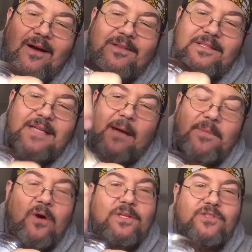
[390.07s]
The top
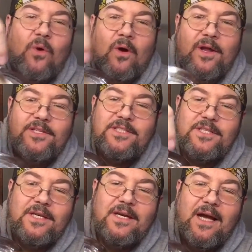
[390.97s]
note is
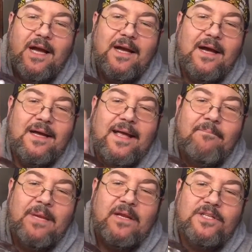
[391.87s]
orange.
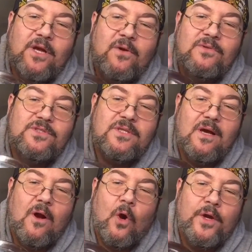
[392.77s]
Middle tones,
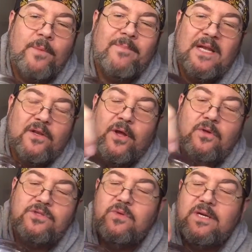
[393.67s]
or middle
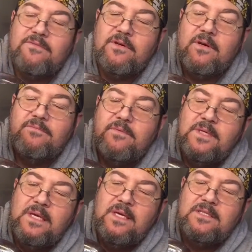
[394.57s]
notes, whatever,
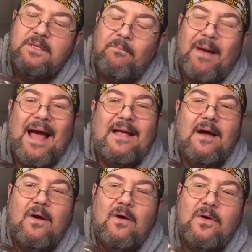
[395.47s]

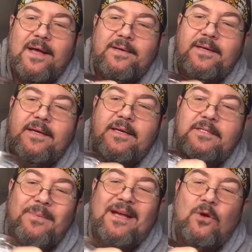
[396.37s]
tobacco and
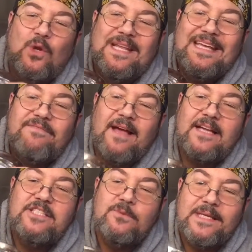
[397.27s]
tobacco leaf,
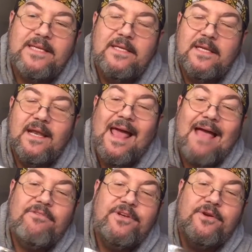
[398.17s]
actually.
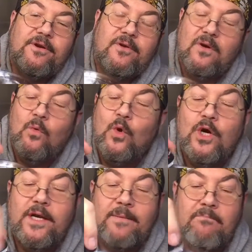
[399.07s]
Lavender,
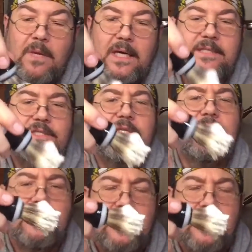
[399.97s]
wood, and musk.